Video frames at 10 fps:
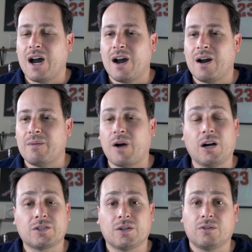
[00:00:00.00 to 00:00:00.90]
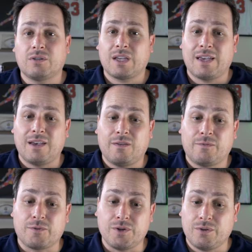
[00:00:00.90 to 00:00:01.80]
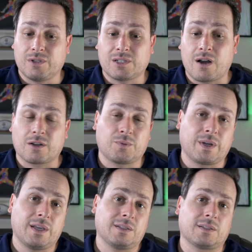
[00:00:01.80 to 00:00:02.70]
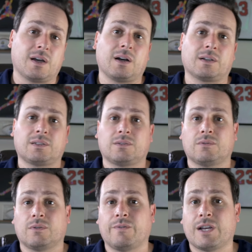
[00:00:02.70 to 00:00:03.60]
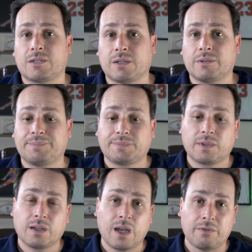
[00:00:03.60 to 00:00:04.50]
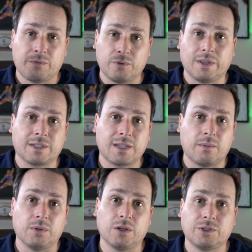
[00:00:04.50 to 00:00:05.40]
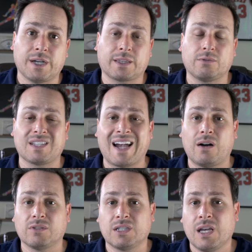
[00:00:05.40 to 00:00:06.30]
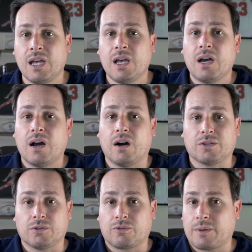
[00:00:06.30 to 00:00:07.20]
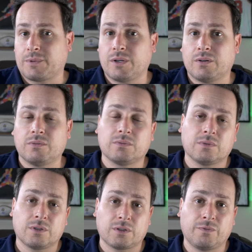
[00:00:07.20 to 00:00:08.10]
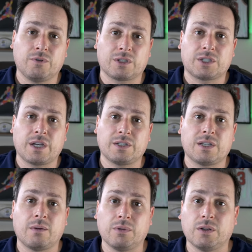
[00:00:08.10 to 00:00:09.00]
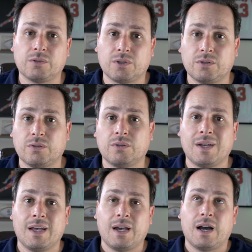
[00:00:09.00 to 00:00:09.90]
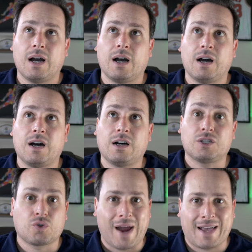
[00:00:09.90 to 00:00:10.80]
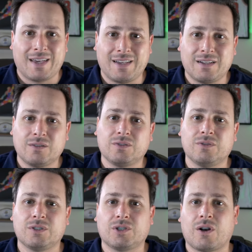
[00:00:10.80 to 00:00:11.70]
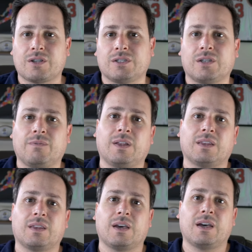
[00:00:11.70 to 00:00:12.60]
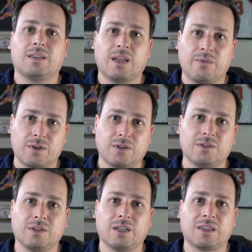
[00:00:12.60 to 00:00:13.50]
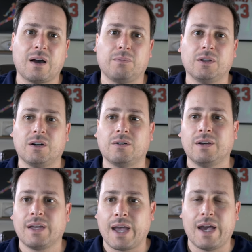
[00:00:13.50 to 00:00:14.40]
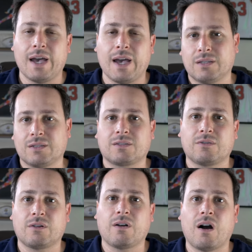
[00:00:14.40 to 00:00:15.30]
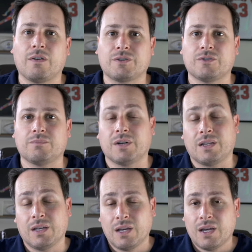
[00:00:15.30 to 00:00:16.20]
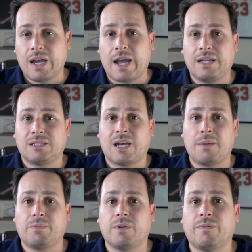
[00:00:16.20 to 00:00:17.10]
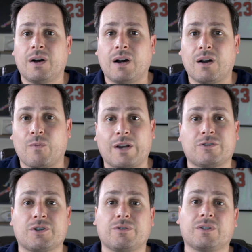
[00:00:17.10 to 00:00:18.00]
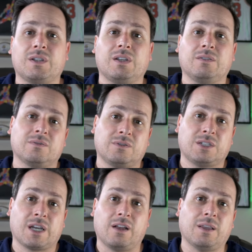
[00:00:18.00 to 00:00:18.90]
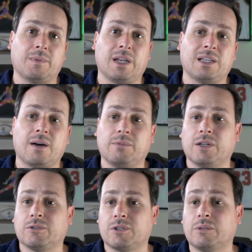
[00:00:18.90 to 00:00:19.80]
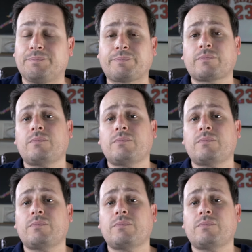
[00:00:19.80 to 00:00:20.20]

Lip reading: Also, if you're new to stocks, want to get into stocks or investing, have a few links down below. Check those out. Also, crypto. There's a few exchanges down below too. Tracking using charts and stuff like that. Have a good link down below. And this is our offshoot, but any type of rent insurance you need, check out Lemonade down below. So.